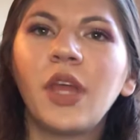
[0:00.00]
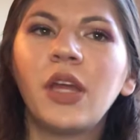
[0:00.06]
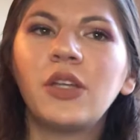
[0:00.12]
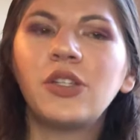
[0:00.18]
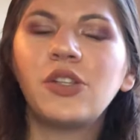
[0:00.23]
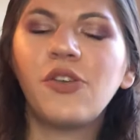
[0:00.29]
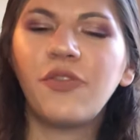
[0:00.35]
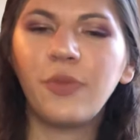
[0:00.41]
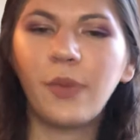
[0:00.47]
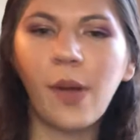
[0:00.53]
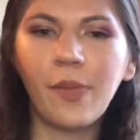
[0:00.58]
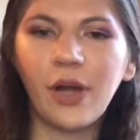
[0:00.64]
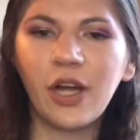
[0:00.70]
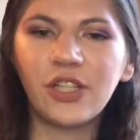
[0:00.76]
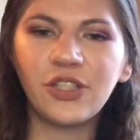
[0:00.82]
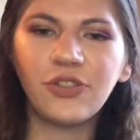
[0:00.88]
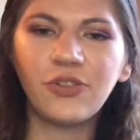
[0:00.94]
So for my
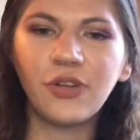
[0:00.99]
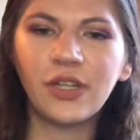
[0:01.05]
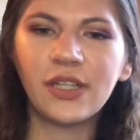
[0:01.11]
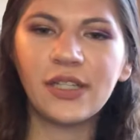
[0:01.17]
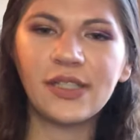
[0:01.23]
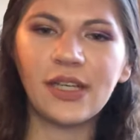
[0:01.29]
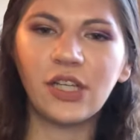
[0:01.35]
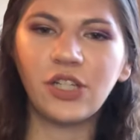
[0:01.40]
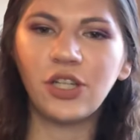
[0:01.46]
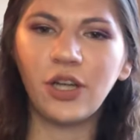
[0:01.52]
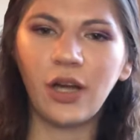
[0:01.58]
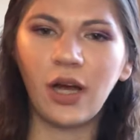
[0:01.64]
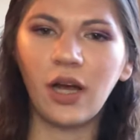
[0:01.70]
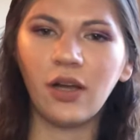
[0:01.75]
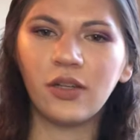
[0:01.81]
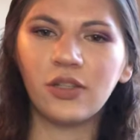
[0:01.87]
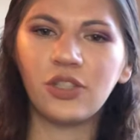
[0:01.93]
project organization,
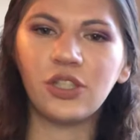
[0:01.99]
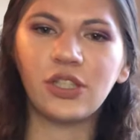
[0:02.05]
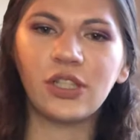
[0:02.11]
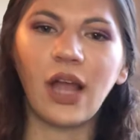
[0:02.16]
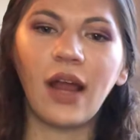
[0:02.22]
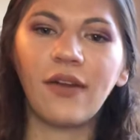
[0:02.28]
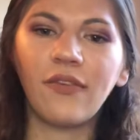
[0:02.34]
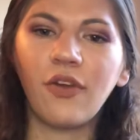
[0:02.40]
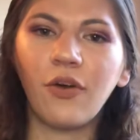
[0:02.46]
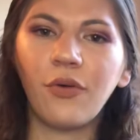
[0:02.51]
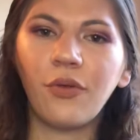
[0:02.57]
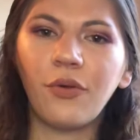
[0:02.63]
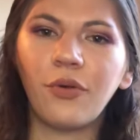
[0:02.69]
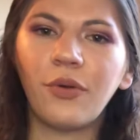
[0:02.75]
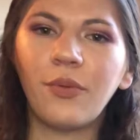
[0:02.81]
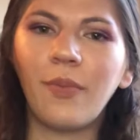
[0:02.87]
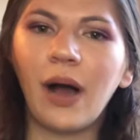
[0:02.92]
I'll just kind of go
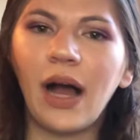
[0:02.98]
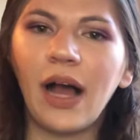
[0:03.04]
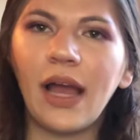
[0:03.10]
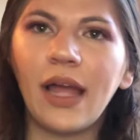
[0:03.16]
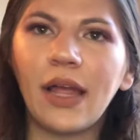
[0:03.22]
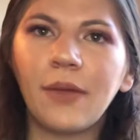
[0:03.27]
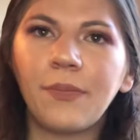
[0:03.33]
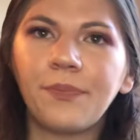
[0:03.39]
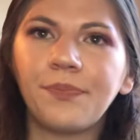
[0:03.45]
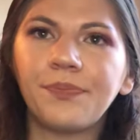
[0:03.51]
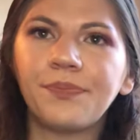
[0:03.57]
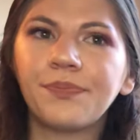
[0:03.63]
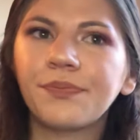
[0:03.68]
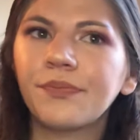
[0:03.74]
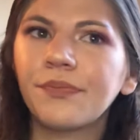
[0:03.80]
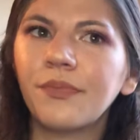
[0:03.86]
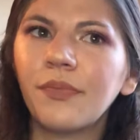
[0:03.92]
through my
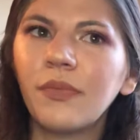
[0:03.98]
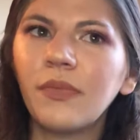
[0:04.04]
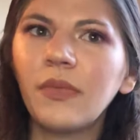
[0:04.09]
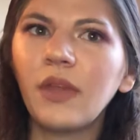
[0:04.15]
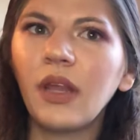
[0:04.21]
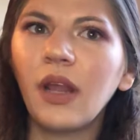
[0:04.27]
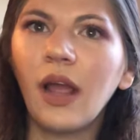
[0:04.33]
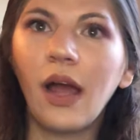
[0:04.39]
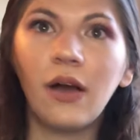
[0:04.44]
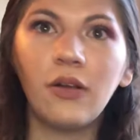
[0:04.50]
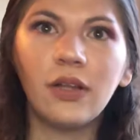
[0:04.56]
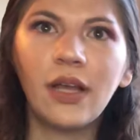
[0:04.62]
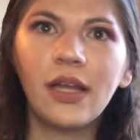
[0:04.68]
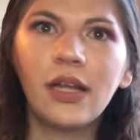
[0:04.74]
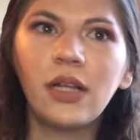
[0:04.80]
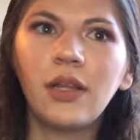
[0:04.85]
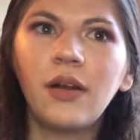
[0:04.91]

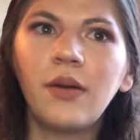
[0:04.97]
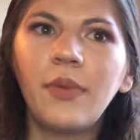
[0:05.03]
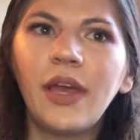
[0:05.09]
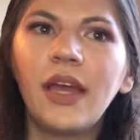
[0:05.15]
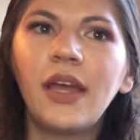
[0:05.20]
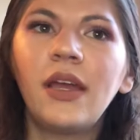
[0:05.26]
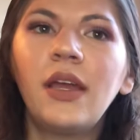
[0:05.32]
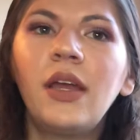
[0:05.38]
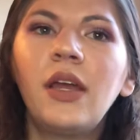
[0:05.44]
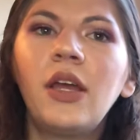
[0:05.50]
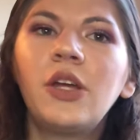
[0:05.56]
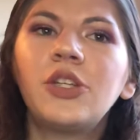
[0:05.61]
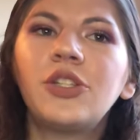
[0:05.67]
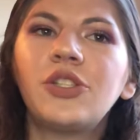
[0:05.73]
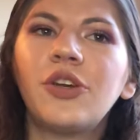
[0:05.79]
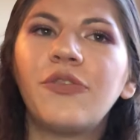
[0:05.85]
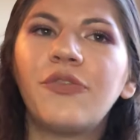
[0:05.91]
outline a little bit.
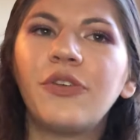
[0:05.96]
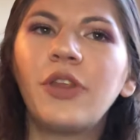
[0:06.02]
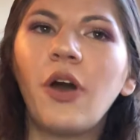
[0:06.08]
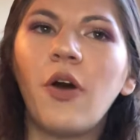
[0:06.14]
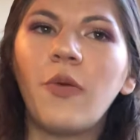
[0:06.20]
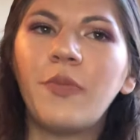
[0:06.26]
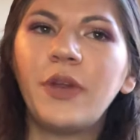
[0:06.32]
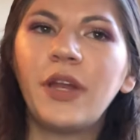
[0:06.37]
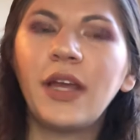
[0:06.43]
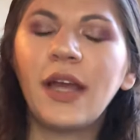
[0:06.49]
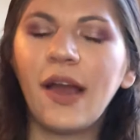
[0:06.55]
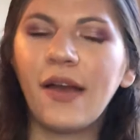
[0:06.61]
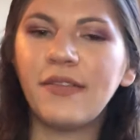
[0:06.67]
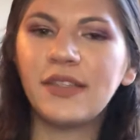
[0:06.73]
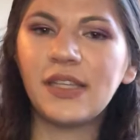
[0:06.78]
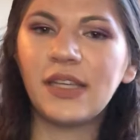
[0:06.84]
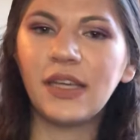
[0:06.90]
So for the opening,
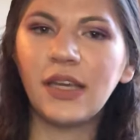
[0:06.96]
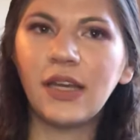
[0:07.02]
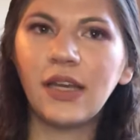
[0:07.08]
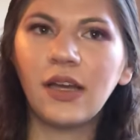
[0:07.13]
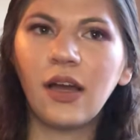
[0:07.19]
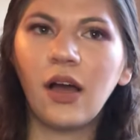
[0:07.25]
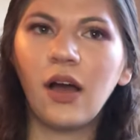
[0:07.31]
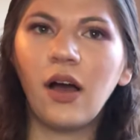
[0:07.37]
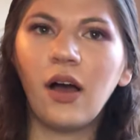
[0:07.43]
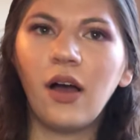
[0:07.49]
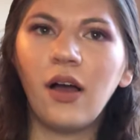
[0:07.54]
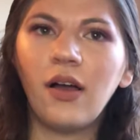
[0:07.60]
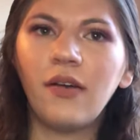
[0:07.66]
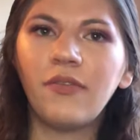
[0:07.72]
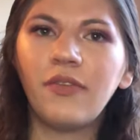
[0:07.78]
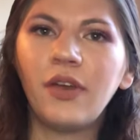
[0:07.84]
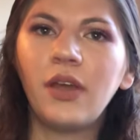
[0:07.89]
I was thinking
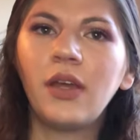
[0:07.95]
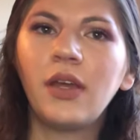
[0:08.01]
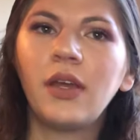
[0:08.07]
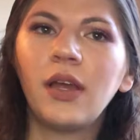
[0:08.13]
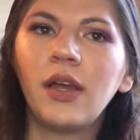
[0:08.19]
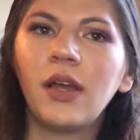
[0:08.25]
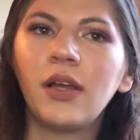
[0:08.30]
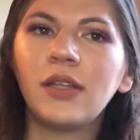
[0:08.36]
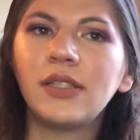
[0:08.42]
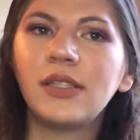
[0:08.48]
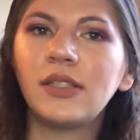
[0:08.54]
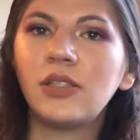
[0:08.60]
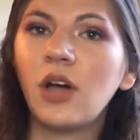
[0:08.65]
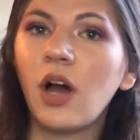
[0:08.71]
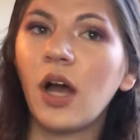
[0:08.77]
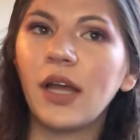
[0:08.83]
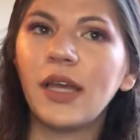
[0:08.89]
of
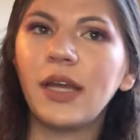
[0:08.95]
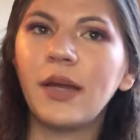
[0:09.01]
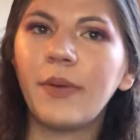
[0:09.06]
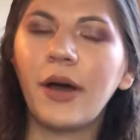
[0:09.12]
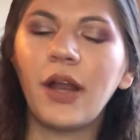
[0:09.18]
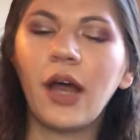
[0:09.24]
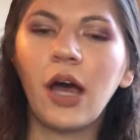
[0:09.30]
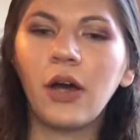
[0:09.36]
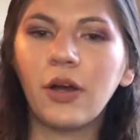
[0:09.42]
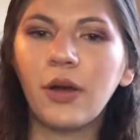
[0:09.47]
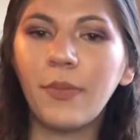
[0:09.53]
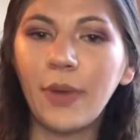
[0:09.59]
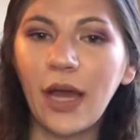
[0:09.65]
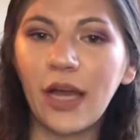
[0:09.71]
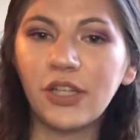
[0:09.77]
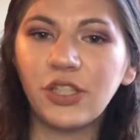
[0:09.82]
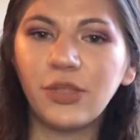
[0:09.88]
talking about how
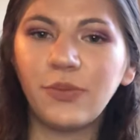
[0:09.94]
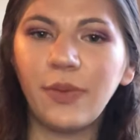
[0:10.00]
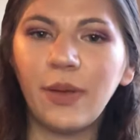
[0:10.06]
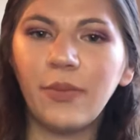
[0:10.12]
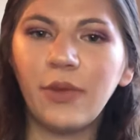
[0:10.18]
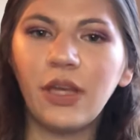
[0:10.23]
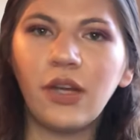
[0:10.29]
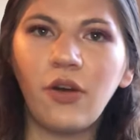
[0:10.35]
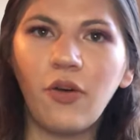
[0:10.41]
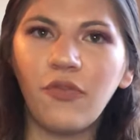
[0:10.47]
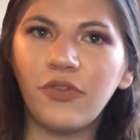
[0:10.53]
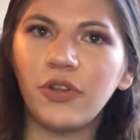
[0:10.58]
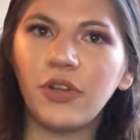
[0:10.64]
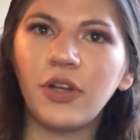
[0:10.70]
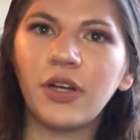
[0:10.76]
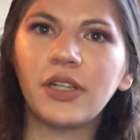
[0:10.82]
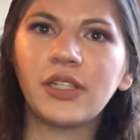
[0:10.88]
compassion may be an
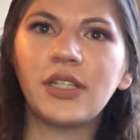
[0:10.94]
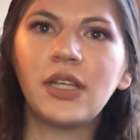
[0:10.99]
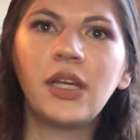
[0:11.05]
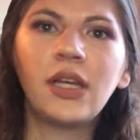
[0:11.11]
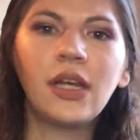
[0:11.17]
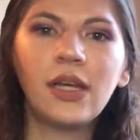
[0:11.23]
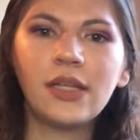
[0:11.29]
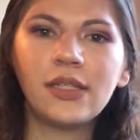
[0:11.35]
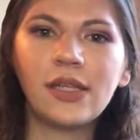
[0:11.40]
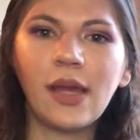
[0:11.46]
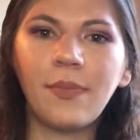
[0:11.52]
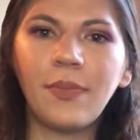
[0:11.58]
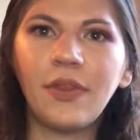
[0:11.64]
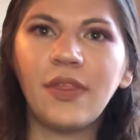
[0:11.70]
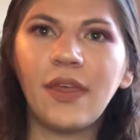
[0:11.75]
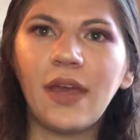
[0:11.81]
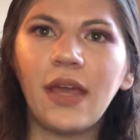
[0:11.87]
overlooked
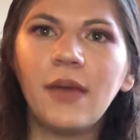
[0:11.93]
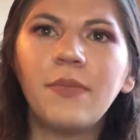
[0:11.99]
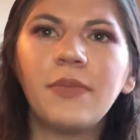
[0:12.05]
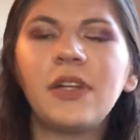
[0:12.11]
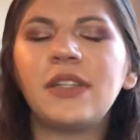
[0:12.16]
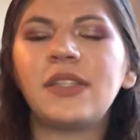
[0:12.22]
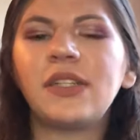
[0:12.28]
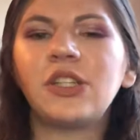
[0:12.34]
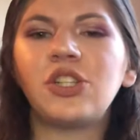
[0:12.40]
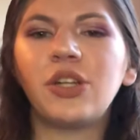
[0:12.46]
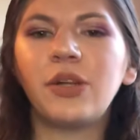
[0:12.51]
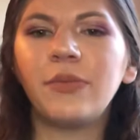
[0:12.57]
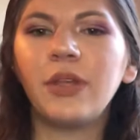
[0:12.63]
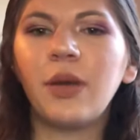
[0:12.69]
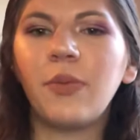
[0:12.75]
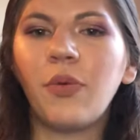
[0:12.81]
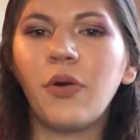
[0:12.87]
type of thing, but it's
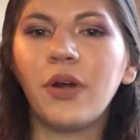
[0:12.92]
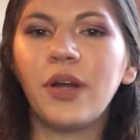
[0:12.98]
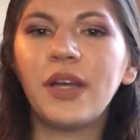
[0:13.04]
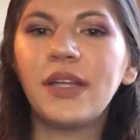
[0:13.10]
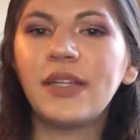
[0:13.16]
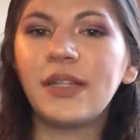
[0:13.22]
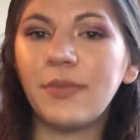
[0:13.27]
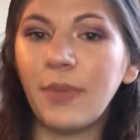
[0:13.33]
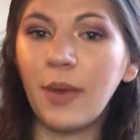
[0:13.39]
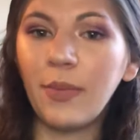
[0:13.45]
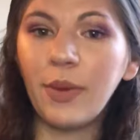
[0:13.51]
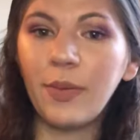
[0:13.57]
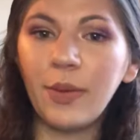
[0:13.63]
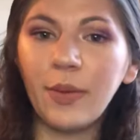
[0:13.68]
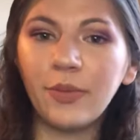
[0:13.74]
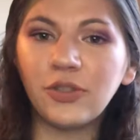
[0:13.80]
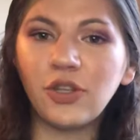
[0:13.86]
extremely important and maybe
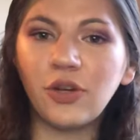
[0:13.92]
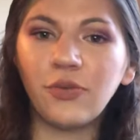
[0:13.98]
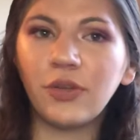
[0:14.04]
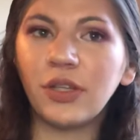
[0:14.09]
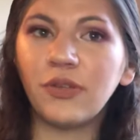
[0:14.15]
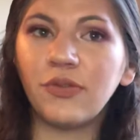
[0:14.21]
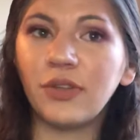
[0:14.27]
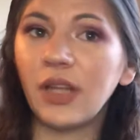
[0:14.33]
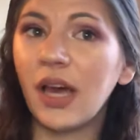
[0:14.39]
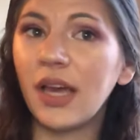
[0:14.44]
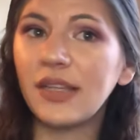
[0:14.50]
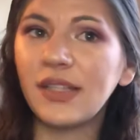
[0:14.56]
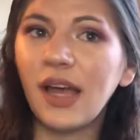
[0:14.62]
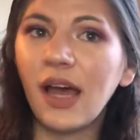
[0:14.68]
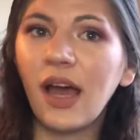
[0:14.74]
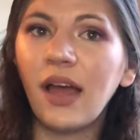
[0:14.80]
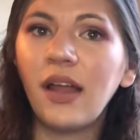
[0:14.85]
people don't really
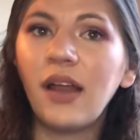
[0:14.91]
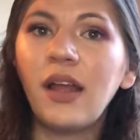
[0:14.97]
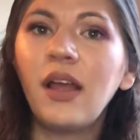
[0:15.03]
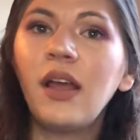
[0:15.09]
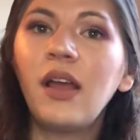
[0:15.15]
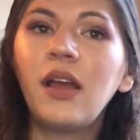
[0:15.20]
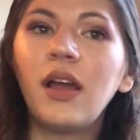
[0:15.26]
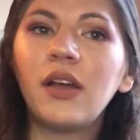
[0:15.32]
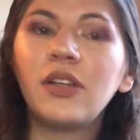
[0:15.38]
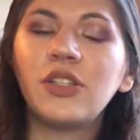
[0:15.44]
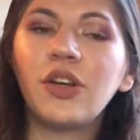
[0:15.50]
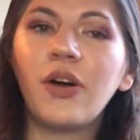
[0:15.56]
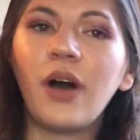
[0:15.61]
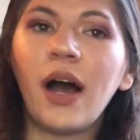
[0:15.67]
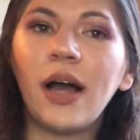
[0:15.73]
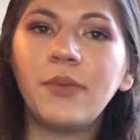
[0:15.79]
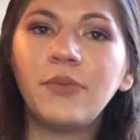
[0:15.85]
realize that.
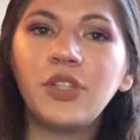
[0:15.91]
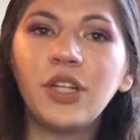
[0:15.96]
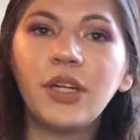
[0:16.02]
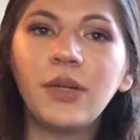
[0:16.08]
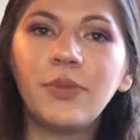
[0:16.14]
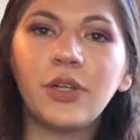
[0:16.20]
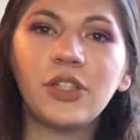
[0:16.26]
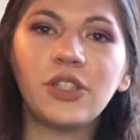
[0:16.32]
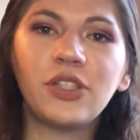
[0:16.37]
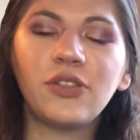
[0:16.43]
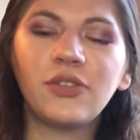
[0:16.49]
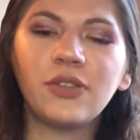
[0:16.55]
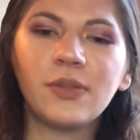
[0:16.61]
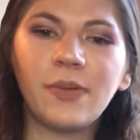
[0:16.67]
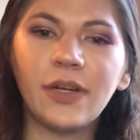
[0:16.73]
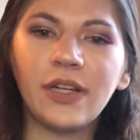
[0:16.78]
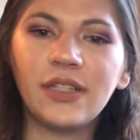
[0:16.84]
So I'm sharing personal
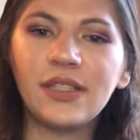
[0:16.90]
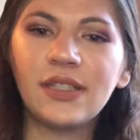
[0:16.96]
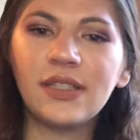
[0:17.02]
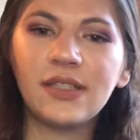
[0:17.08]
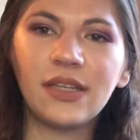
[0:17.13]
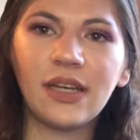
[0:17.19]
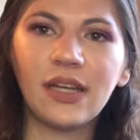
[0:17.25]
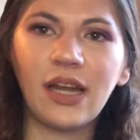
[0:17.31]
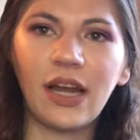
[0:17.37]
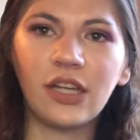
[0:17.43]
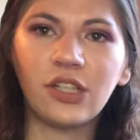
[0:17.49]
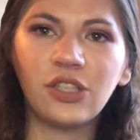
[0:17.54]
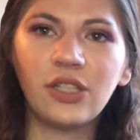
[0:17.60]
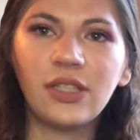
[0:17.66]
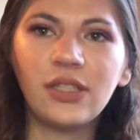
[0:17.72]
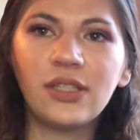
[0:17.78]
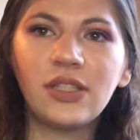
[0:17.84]
experiences and
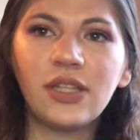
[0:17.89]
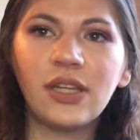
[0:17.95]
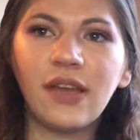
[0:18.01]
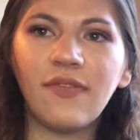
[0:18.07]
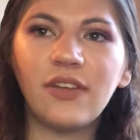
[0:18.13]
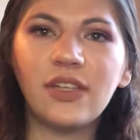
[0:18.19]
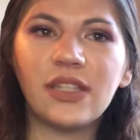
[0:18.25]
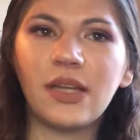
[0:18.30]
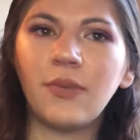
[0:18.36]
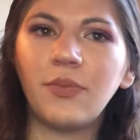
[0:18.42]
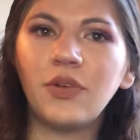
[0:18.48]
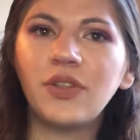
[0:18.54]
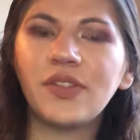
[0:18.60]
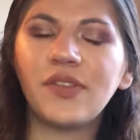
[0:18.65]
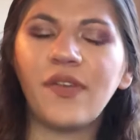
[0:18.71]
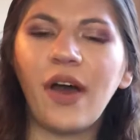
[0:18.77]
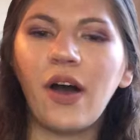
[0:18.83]
connections to give
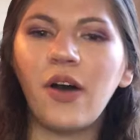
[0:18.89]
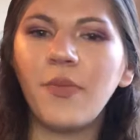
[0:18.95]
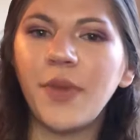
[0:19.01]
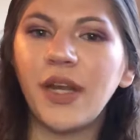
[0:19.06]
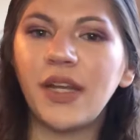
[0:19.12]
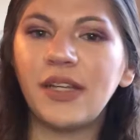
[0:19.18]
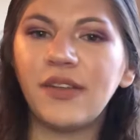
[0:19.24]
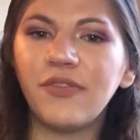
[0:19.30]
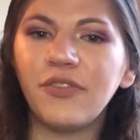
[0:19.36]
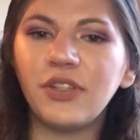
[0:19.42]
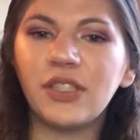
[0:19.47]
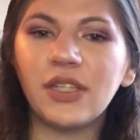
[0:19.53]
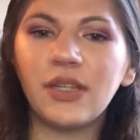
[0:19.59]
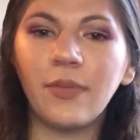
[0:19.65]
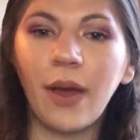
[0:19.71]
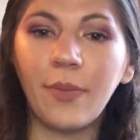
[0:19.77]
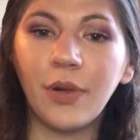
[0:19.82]
examples of how it made a
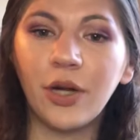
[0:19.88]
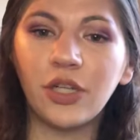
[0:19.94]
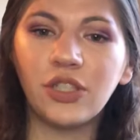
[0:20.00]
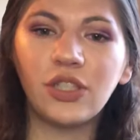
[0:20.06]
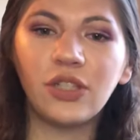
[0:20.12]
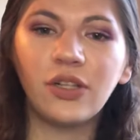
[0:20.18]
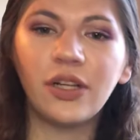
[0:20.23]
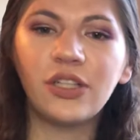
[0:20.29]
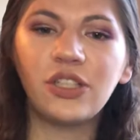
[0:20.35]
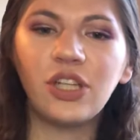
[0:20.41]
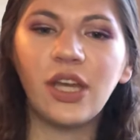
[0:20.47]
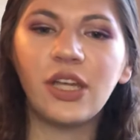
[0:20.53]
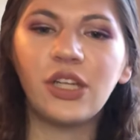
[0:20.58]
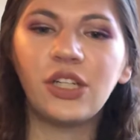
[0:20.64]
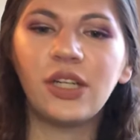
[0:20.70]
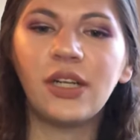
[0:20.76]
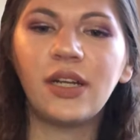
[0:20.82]
difference in my personal
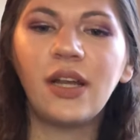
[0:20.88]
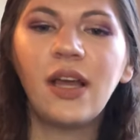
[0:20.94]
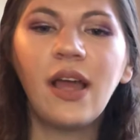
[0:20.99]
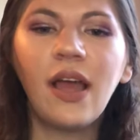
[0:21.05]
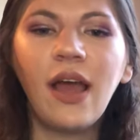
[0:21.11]
education.